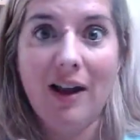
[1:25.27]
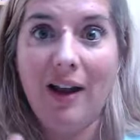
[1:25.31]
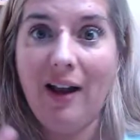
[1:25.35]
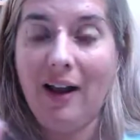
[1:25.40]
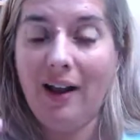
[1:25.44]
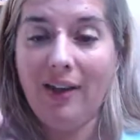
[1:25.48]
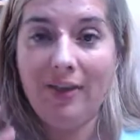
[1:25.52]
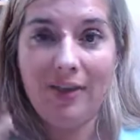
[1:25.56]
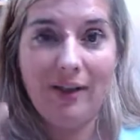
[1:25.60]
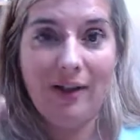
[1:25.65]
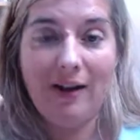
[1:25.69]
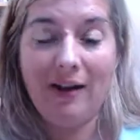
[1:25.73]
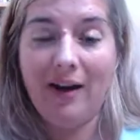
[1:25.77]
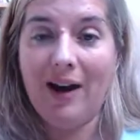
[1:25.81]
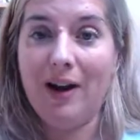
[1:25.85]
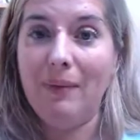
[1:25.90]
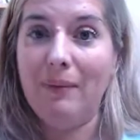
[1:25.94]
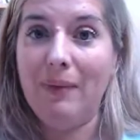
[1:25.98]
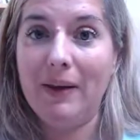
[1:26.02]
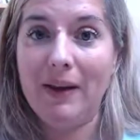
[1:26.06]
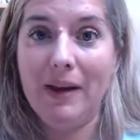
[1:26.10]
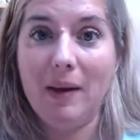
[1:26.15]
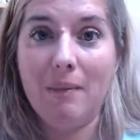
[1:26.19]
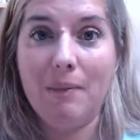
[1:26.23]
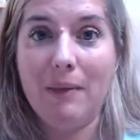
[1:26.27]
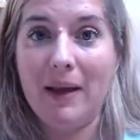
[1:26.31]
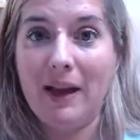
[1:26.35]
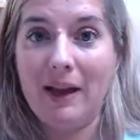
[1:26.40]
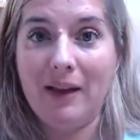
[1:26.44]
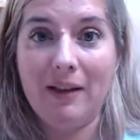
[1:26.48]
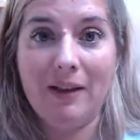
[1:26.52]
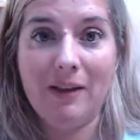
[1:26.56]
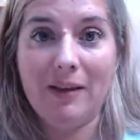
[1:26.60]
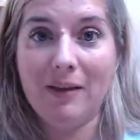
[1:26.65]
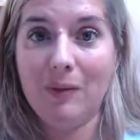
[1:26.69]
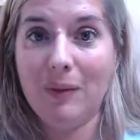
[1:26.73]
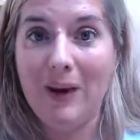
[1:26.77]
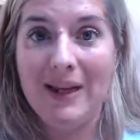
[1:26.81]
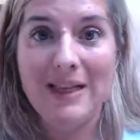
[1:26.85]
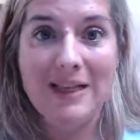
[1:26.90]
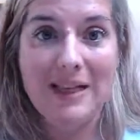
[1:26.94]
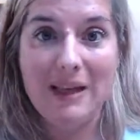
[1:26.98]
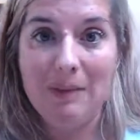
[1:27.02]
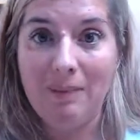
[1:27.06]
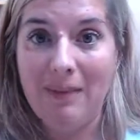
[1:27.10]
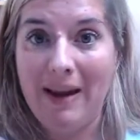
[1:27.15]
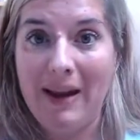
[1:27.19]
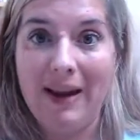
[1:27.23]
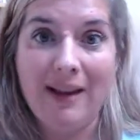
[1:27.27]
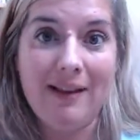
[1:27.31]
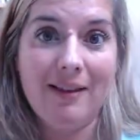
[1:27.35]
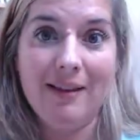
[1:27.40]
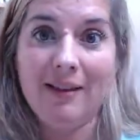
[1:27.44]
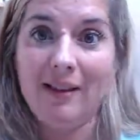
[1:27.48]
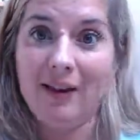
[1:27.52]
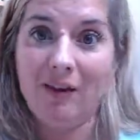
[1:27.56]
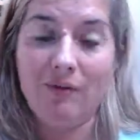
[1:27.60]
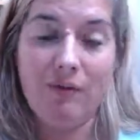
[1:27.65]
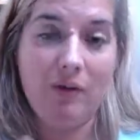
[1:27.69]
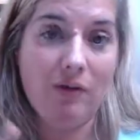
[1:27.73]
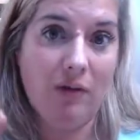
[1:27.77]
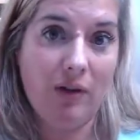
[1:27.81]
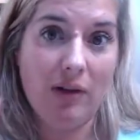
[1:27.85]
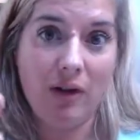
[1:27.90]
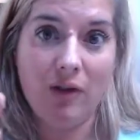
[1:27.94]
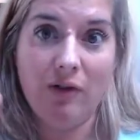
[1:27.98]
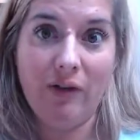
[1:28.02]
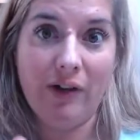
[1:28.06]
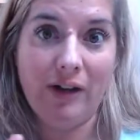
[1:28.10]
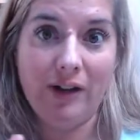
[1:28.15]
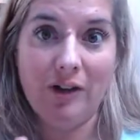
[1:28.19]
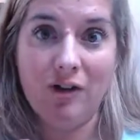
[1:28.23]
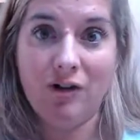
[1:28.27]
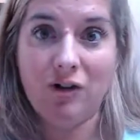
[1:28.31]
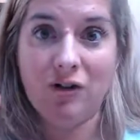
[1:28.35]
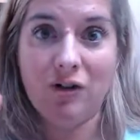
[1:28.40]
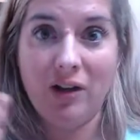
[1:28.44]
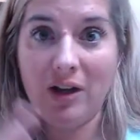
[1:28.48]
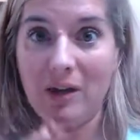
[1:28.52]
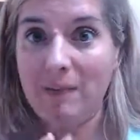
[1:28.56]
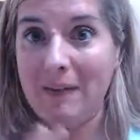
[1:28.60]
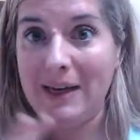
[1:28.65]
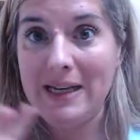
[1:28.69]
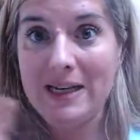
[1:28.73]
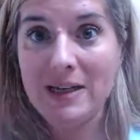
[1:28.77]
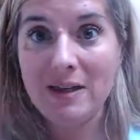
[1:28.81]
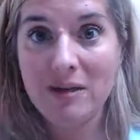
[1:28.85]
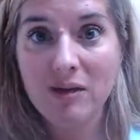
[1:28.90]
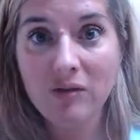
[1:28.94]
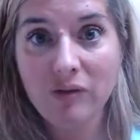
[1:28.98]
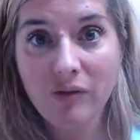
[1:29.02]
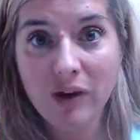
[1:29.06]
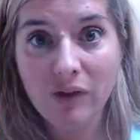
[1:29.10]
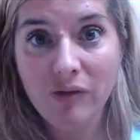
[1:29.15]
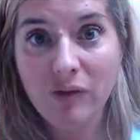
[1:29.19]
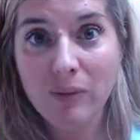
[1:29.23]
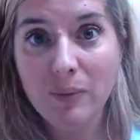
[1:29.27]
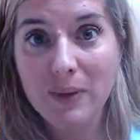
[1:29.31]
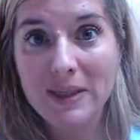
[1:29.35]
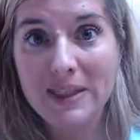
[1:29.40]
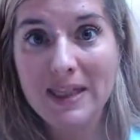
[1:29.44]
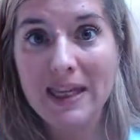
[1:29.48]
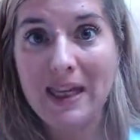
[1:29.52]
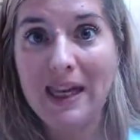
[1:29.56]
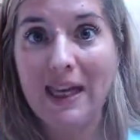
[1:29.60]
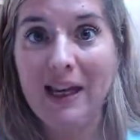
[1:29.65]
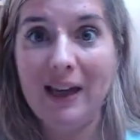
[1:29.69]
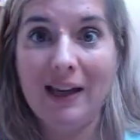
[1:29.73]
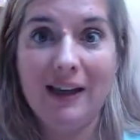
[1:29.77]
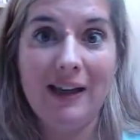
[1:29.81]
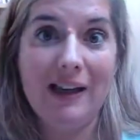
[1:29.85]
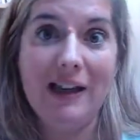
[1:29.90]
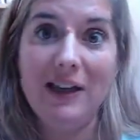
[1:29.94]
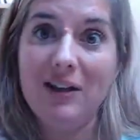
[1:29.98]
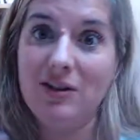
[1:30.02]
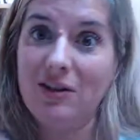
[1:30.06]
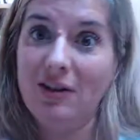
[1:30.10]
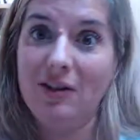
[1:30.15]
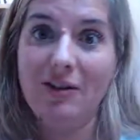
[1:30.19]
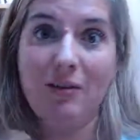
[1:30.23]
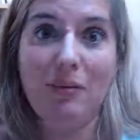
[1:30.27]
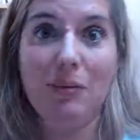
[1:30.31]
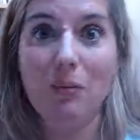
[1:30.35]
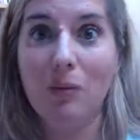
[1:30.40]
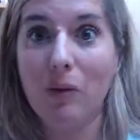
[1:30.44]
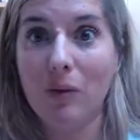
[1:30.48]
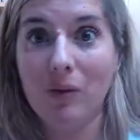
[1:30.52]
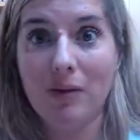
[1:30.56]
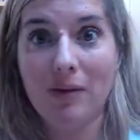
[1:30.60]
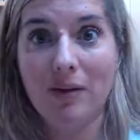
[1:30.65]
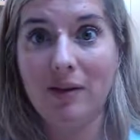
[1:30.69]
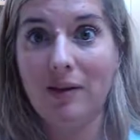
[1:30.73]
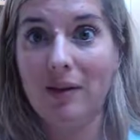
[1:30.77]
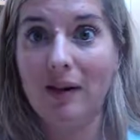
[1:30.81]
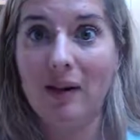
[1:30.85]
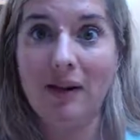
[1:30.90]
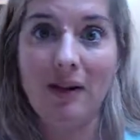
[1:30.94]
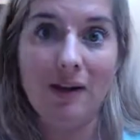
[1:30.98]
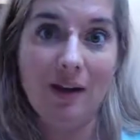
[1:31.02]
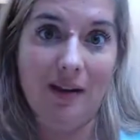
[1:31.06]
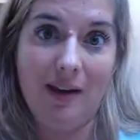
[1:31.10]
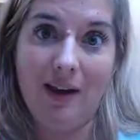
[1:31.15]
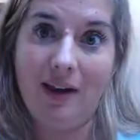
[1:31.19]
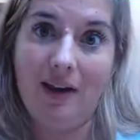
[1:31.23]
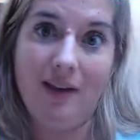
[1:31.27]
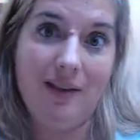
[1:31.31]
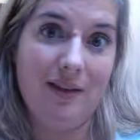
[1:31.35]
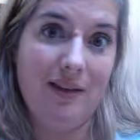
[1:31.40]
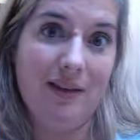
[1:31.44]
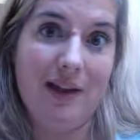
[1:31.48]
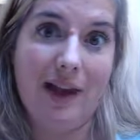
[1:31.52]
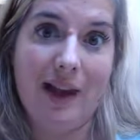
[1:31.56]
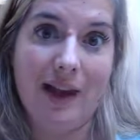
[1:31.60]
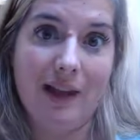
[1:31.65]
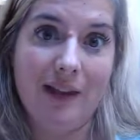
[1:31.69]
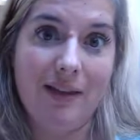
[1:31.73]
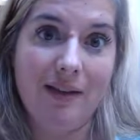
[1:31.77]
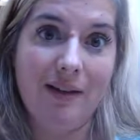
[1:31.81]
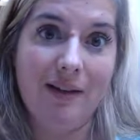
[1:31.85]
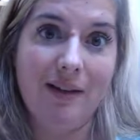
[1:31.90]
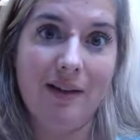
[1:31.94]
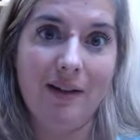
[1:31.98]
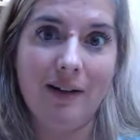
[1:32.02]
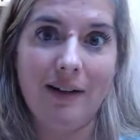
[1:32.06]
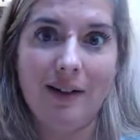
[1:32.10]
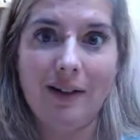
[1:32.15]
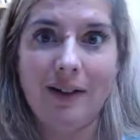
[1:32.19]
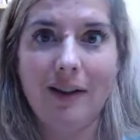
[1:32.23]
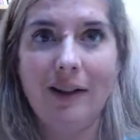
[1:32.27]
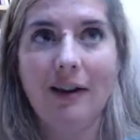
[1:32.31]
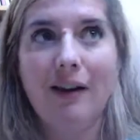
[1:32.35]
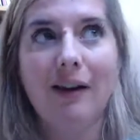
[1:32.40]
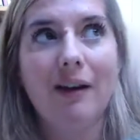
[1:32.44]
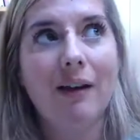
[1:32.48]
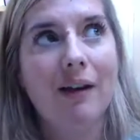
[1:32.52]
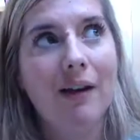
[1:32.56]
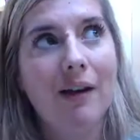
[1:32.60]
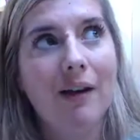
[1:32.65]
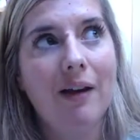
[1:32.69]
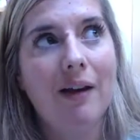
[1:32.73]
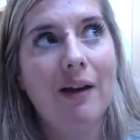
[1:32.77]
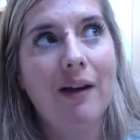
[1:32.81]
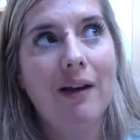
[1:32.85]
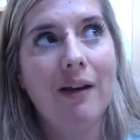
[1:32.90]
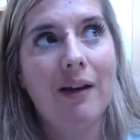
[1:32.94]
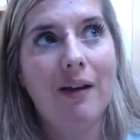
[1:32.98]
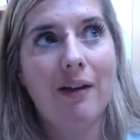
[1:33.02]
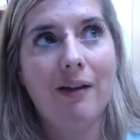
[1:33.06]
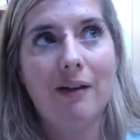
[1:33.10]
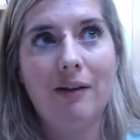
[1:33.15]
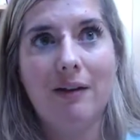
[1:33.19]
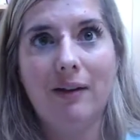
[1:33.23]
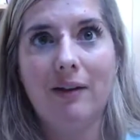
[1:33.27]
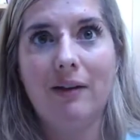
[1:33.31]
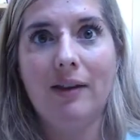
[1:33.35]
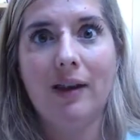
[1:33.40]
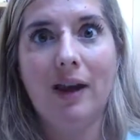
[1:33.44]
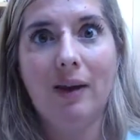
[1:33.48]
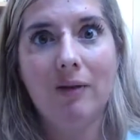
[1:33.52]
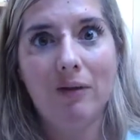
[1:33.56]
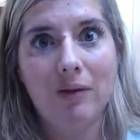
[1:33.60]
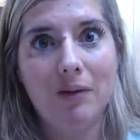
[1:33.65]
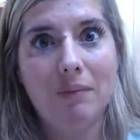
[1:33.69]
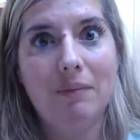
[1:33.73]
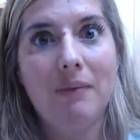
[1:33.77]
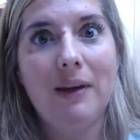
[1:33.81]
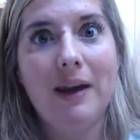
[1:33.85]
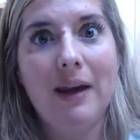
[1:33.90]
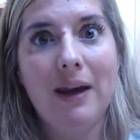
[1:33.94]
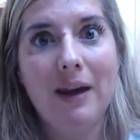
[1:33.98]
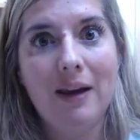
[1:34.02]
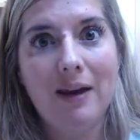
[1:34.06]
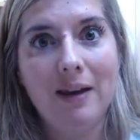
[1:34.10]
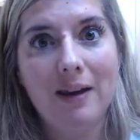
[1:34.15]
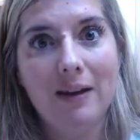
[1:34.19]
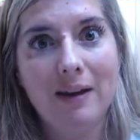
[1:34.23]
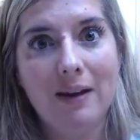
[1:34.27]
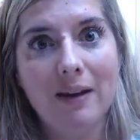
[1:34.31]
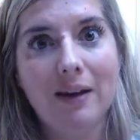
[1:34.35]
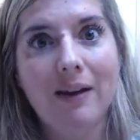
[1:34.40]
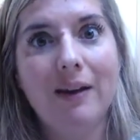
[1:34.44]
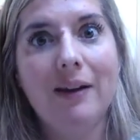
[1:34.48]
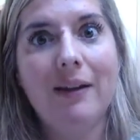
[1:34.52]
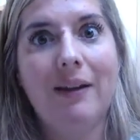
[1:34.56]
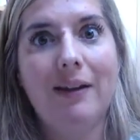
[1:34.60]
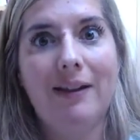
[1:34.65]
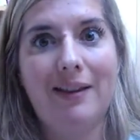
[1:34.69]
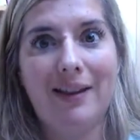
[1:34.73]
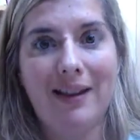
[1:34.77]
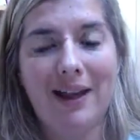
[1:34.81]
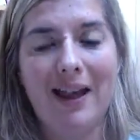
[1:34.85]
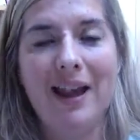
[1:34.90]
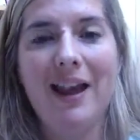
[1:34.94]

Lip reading: and there I am like a big sweaty mess because I've been running around trying to make dinner for everybody and he just waltzes in and has dinner, and I think, God, that would be nice.